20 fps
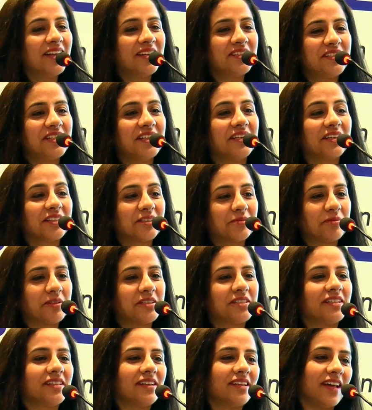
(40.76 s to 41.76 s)
gene
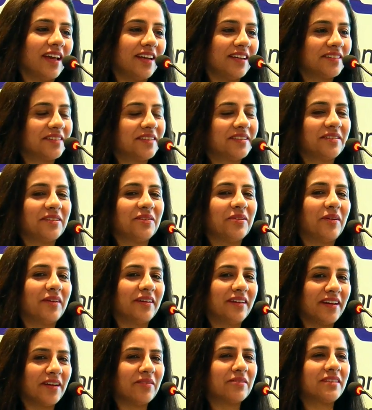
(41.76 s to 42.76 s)
expression analysis and all
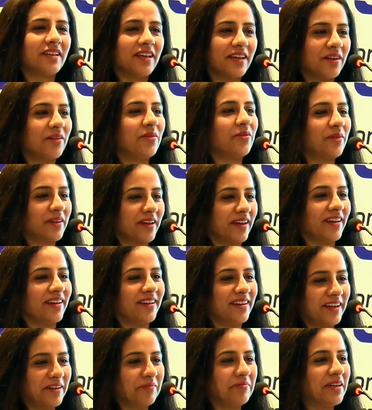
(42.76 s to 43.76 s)
that, I was like, okay,
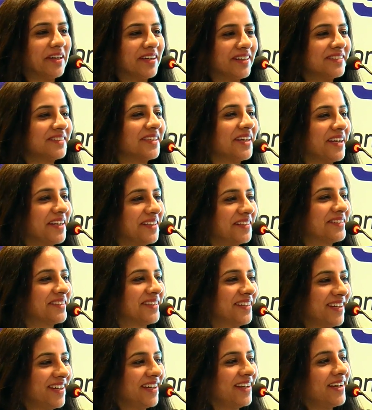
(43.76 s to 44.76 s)
let me concise
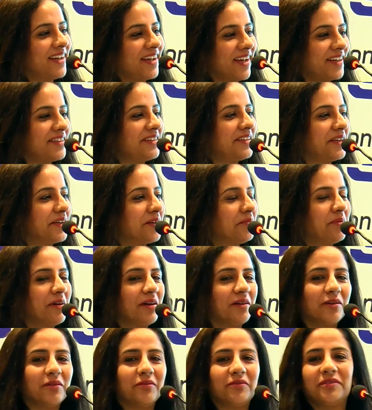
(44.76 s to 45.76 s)
and take a
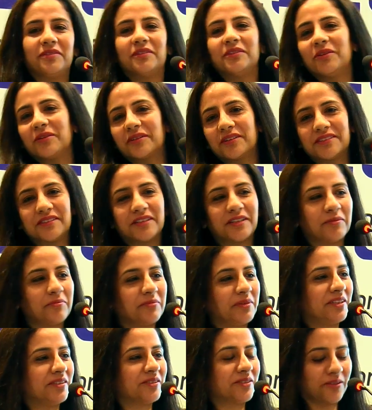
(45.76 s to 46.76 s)
part of Dr.
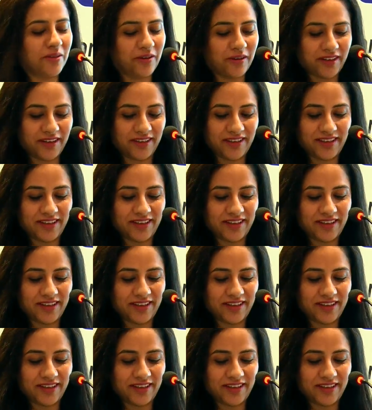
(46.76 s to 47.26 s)
Sarabhi's talk.